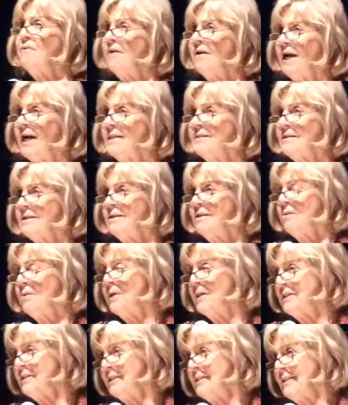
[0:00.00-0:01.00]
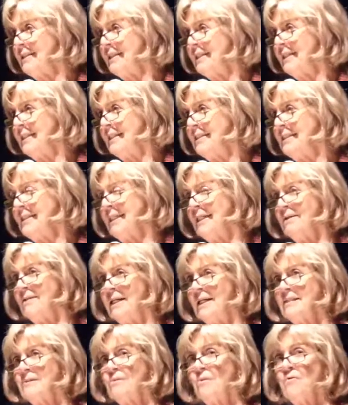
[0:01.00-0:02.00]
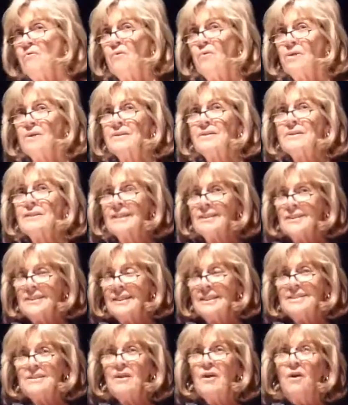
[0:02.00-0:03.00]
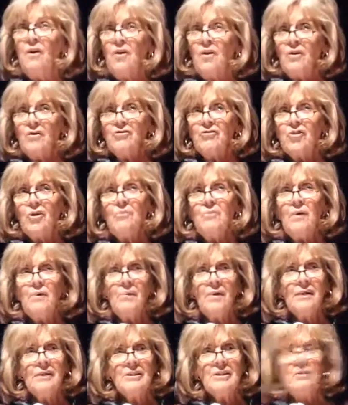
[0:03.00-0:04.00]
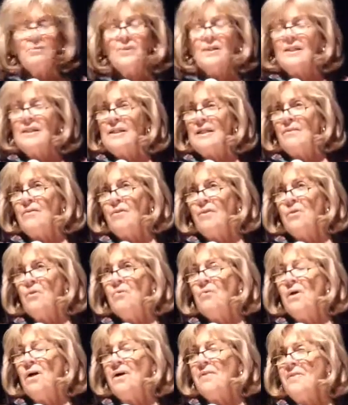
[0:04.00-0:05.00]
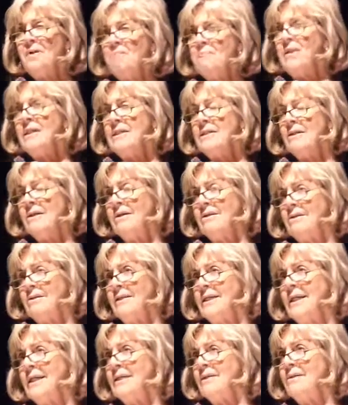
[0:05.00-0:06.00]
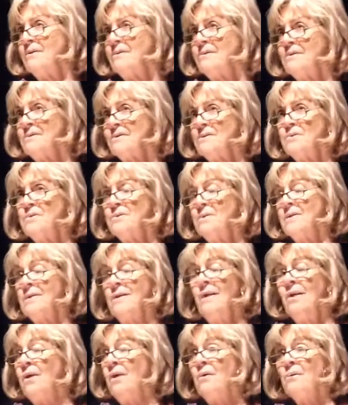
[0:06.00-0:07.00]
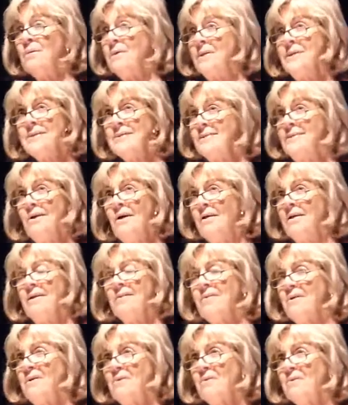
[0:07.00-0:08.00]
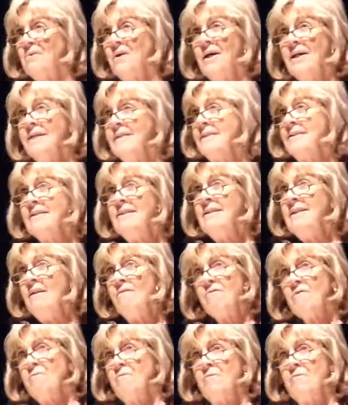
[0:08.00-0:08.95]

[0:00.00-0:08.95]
they're asking questions they didn't dare ask before, such as, show me where it's written in the Quran that my daughter can't go to school. Well, it's not in the Quran. It's never